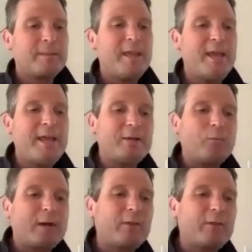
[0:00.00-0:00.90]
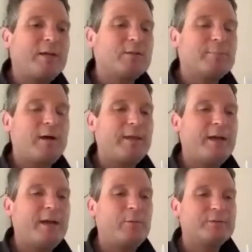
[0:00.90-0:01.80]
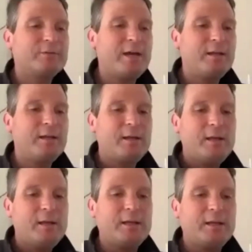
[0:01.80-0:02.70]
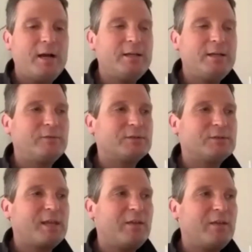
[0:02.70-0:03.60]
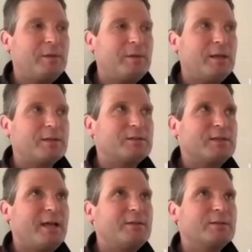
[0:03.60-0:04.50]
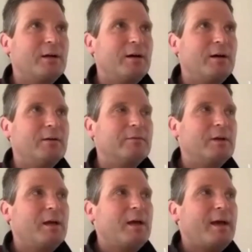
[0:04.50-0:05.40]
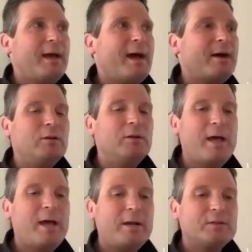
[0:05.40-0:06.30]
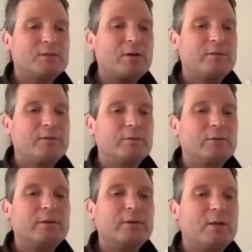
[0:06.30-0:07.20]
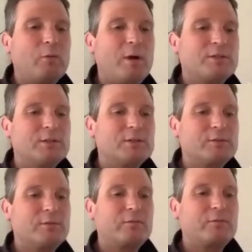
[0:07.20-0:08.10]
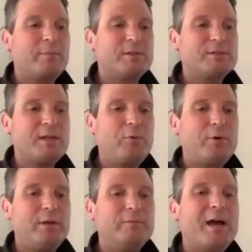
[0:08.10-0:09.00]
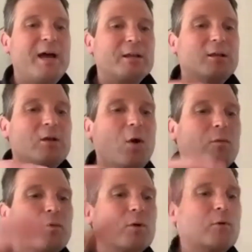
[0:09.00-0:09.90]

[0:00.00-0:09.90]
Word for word: And what I liked about that was that it kind of just gave me a sense of how to start to look at questions from the standpoint of not over